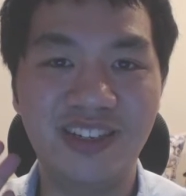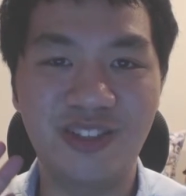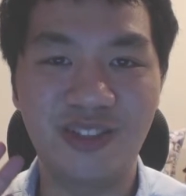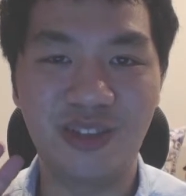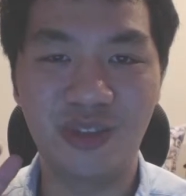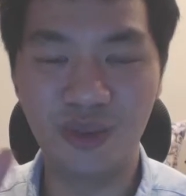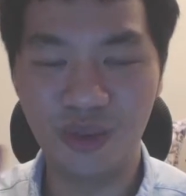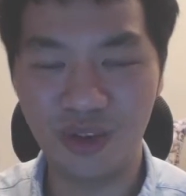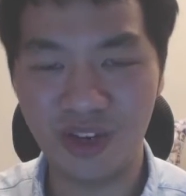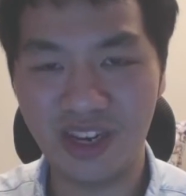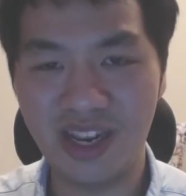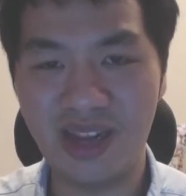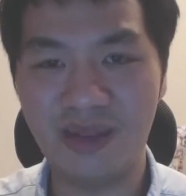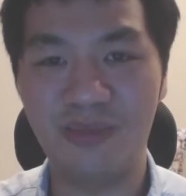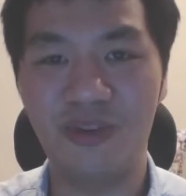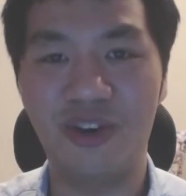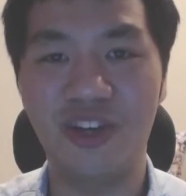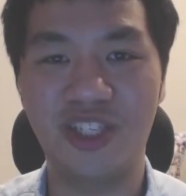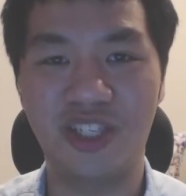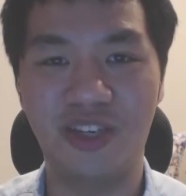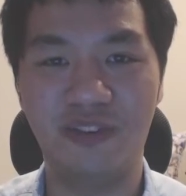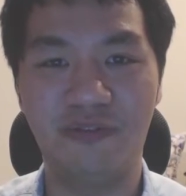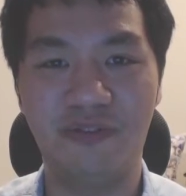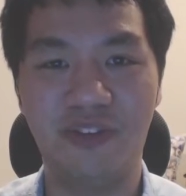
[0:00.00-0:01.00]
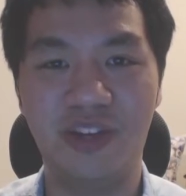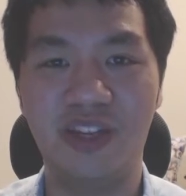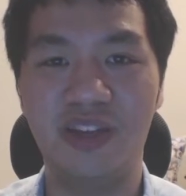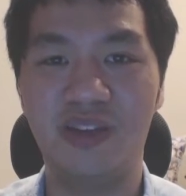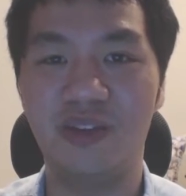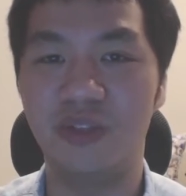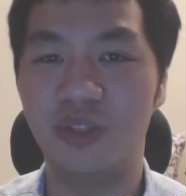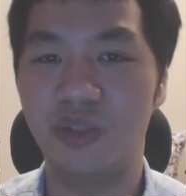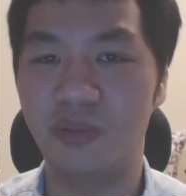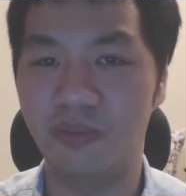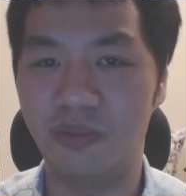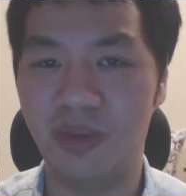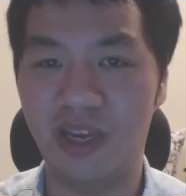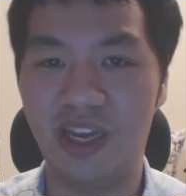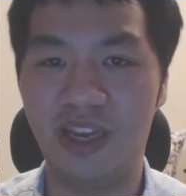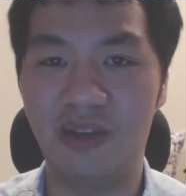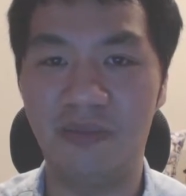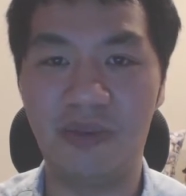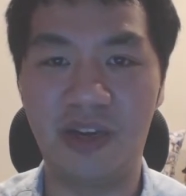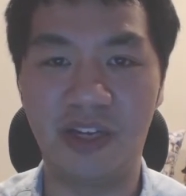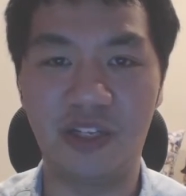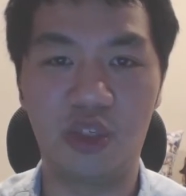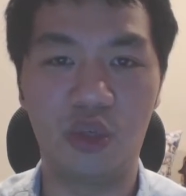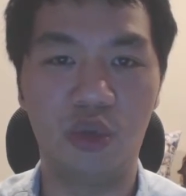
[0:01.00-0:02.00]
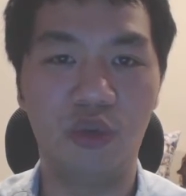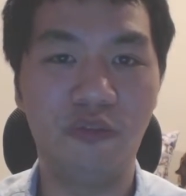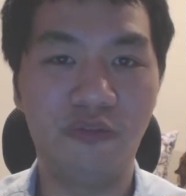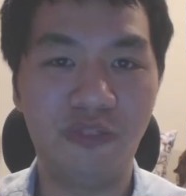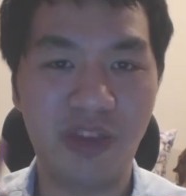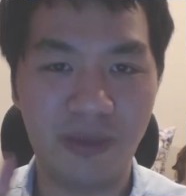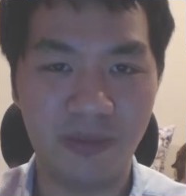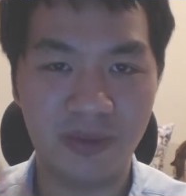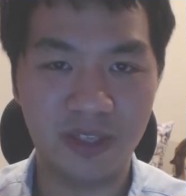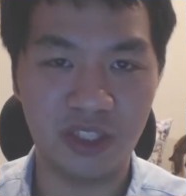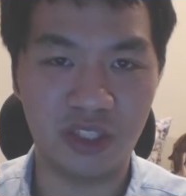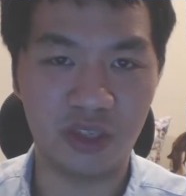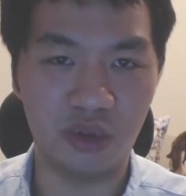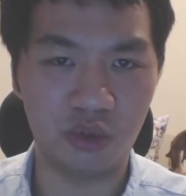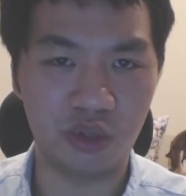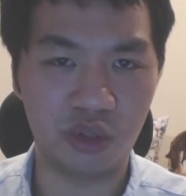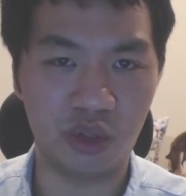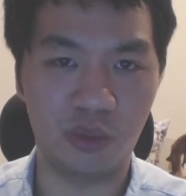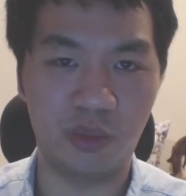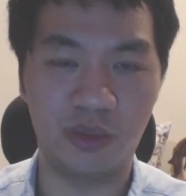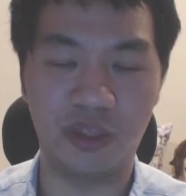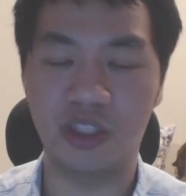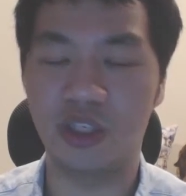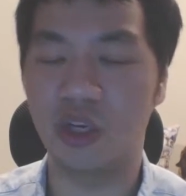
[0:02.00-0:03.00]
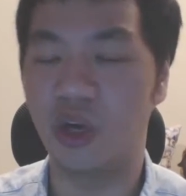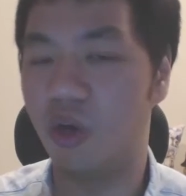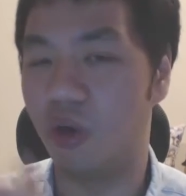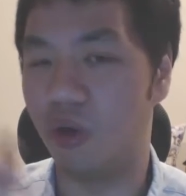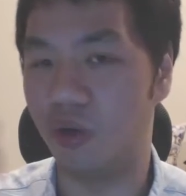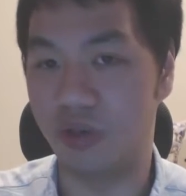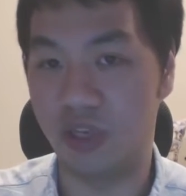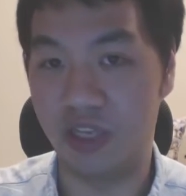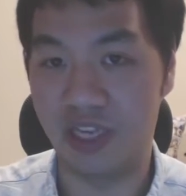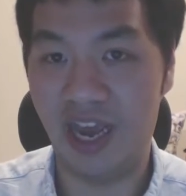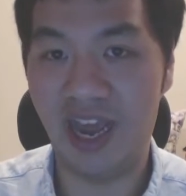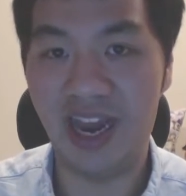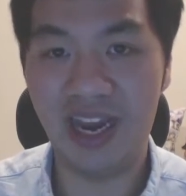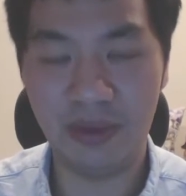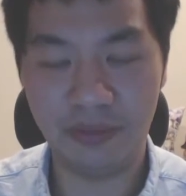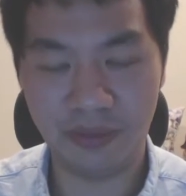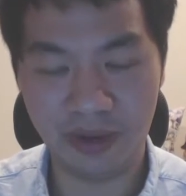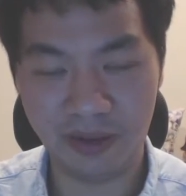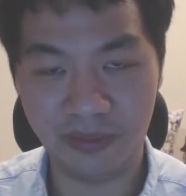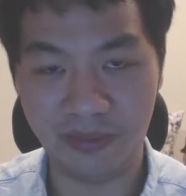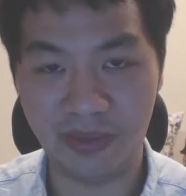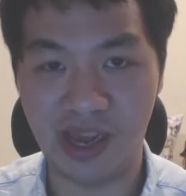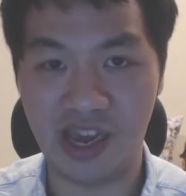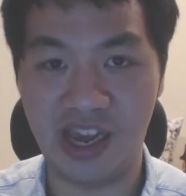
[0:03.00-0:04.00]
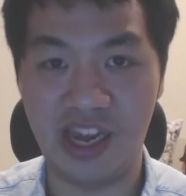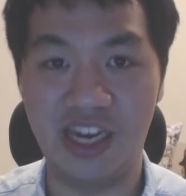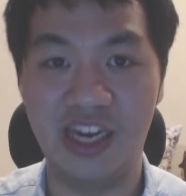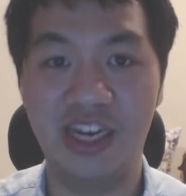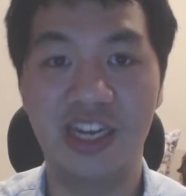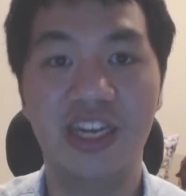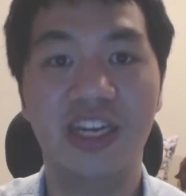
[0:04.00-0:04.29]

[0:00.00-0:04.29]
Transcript: two collaboration videos made by two famous YouTubers called The Anime Man